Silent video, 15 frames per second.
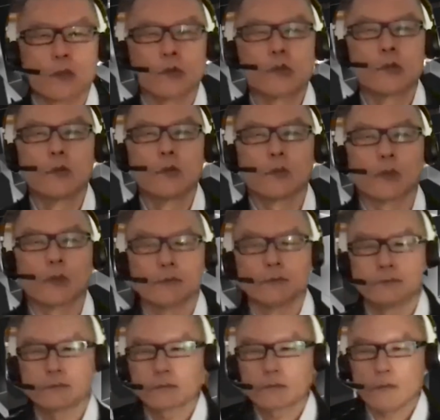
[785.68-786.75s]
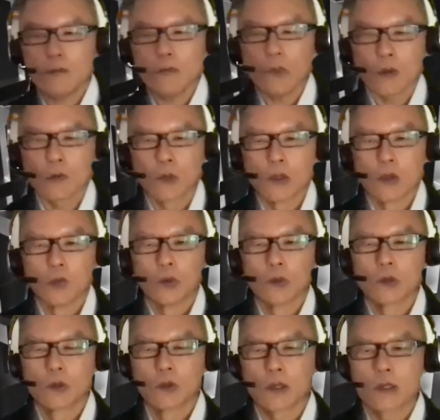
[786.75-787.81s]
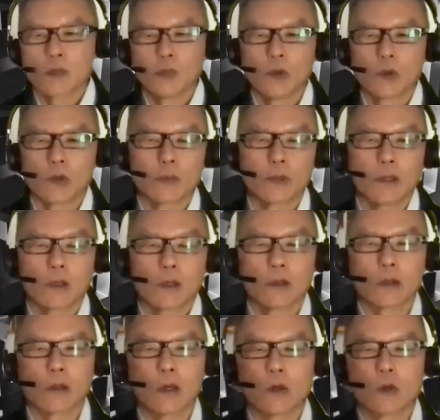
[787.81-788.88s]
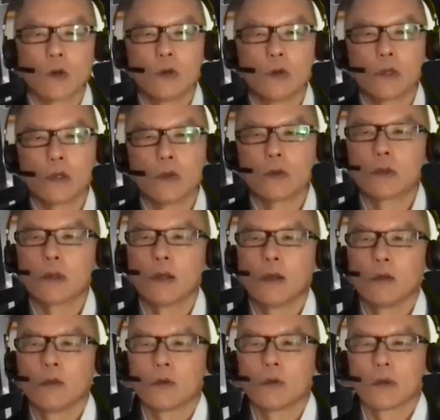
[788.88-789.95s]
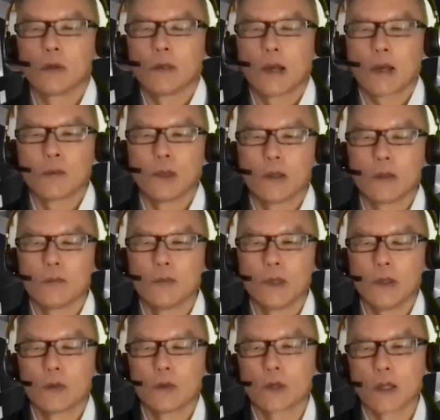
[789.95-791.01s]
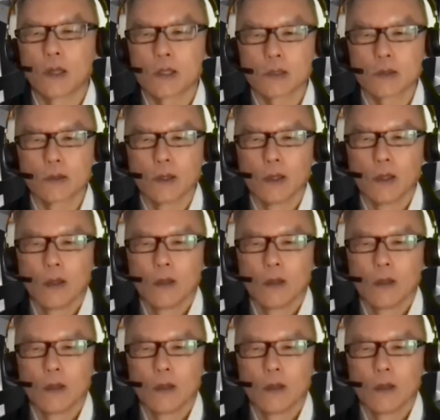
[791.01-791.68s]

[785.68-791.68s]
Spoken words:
a consumer, when you want to explore a particular Agoda hotel or an Airbnb location,